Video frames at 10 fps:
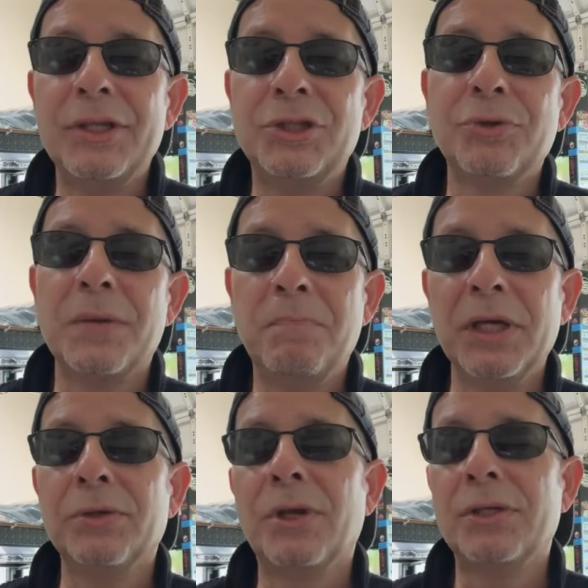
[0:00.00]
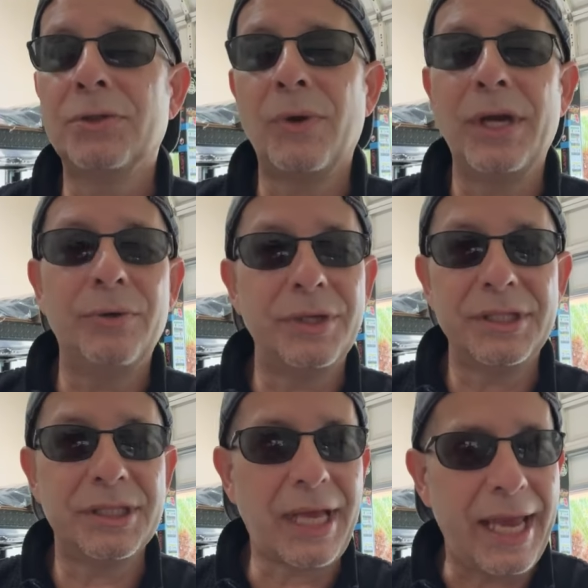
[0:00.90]
that you can build on
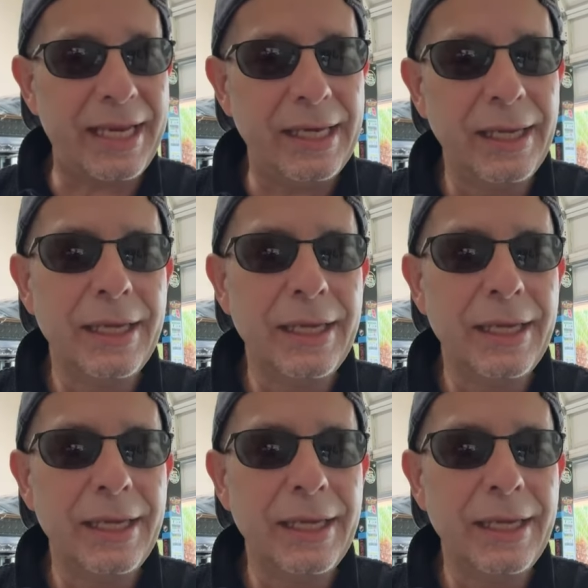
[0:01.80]
Toyota's site.